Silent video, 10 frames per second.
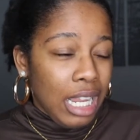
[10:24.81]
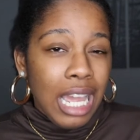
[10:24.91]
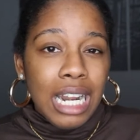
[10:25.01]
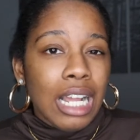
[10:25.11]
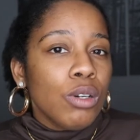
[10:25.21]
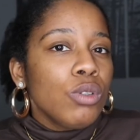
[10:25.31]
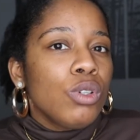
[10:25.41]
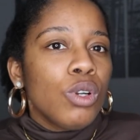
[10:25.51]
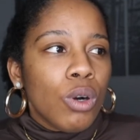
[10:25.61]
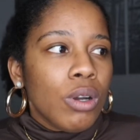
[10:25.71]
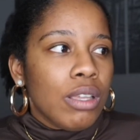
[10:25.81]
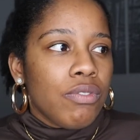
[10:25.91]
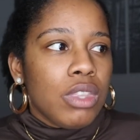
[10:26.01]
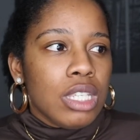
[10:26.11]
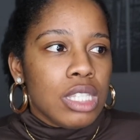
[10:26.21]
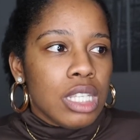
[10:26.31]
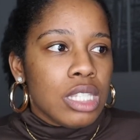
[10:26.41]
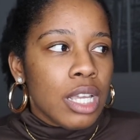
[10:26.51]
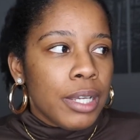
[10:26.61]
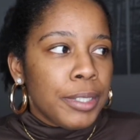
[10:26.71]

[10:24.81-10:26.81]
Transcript: Again, I don't know if this is